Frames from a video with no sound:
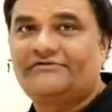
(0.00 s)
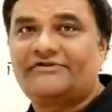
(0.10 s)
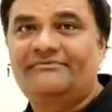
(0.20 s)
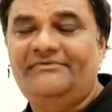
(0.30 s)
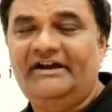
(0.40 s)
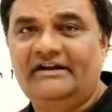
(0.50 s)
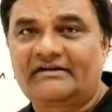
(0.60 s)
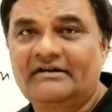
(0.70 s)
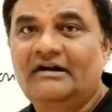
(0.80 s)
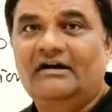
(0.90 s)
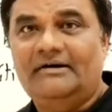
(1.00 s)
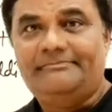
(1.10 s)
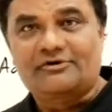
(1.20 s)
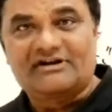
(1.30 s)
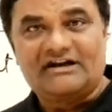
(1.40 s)
So from where? A
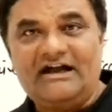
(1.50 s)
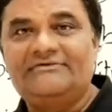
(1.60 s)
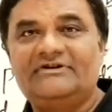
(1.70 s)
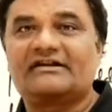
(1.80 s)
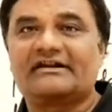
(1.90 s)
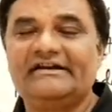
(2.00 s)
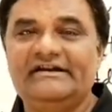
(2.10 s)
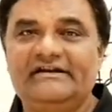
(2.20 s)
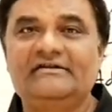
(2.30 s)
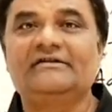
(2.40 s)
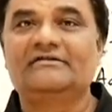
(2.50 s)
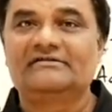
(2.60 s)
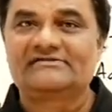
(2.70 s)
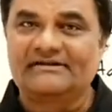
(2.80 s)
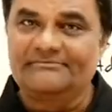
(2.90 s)
program will read
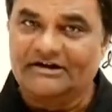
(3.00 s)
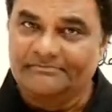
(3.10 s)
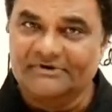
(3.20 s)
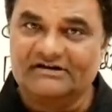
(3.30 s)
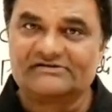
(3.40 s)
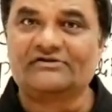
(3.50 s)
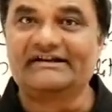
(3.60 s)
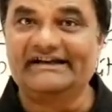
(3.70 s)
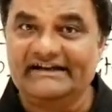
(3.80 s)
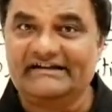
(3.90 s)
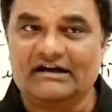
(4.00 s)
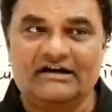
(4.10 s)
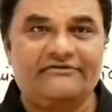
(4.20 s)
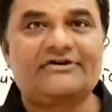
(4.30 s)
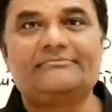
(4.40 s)
some numbers or
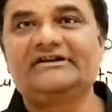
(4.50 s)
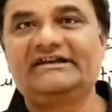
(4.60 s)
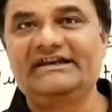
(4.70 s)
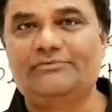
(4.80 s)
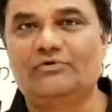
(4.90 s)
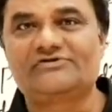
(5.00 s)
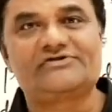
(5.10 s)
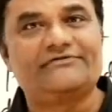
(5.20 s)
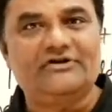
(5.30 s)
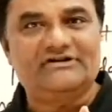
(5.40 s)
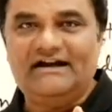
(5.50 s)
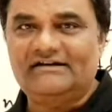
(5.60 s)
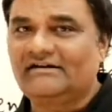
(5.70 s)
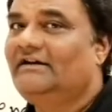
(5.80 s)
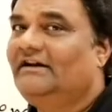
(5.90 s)
data from the keyboard. So for
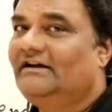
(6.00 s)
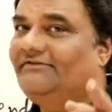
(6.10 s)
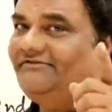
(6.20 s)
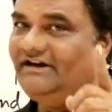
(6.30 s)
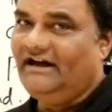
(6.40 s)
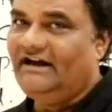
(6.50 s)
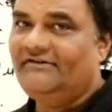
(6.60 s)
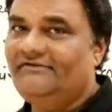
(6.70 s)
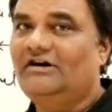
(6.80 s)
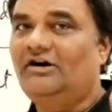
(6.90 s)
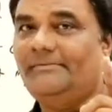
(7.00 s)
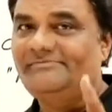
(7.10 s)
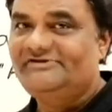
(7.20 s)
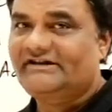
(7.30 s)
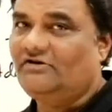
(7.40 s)
that, we have
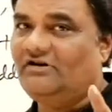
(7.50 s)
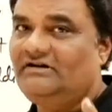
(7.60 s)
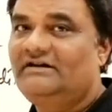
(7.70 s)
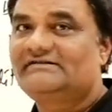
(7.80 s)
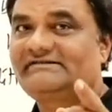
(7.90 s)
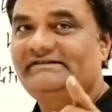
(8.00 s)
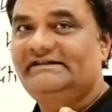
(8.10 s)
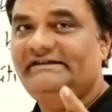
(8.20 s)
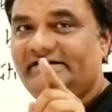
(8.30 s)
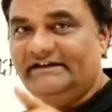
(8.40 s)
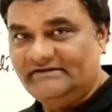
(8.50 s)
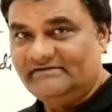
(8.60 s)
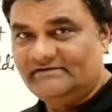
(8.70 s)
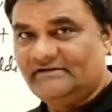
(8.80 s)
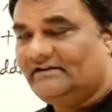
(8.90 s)
object called
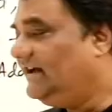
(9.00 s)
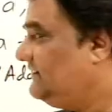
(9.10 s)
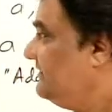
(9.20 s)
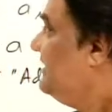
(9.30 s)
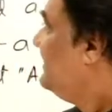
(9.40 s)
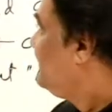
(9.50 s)
cin, and